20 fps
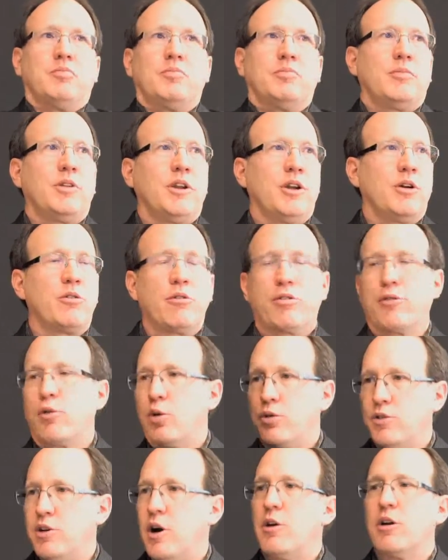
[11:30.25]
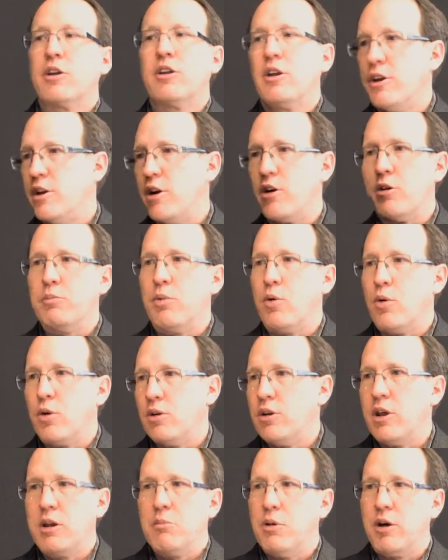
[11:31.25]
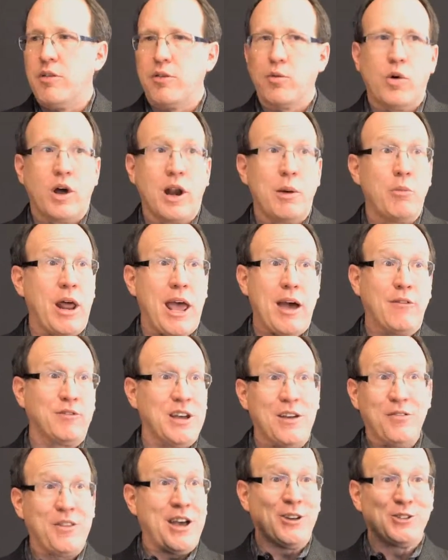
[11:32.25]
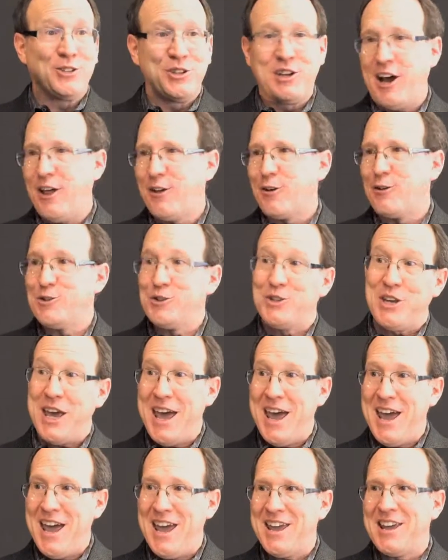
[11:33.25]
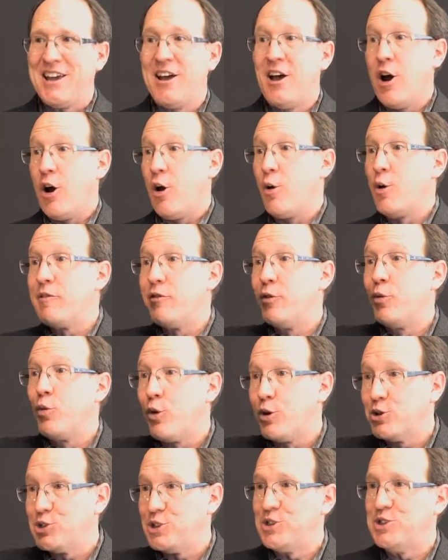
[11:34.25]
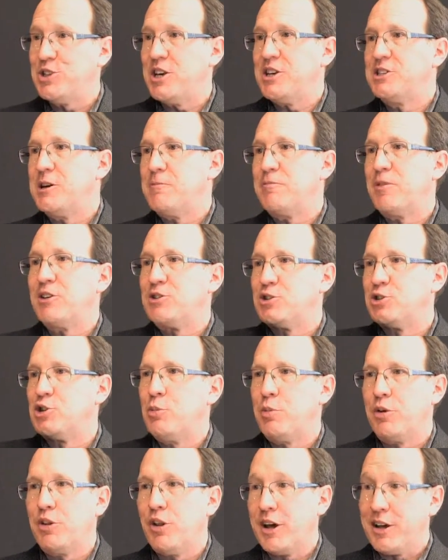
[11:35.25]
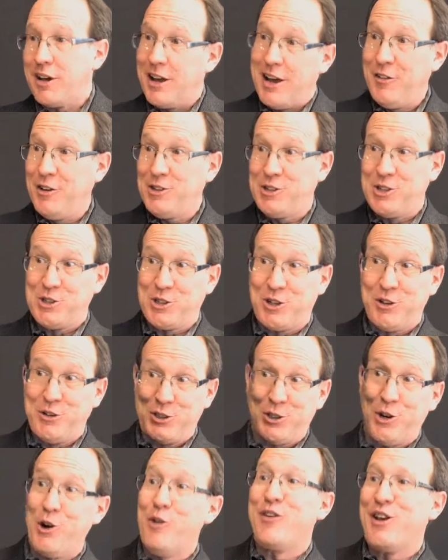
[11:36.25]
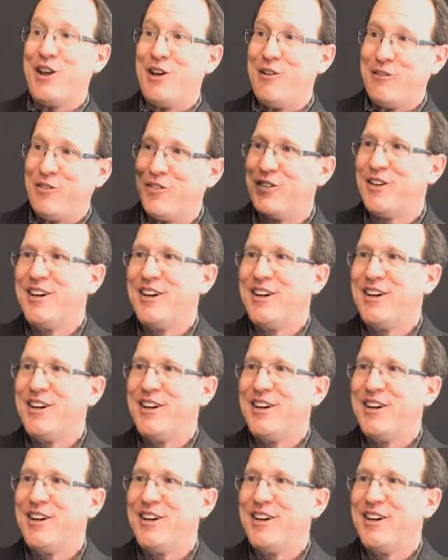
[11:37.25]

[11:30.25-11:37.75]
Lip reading: you throw a dart at a dartboard and in month 1, I'm going to have $10,000, yay! Or even worse, you say something stupid like, and this is conservative.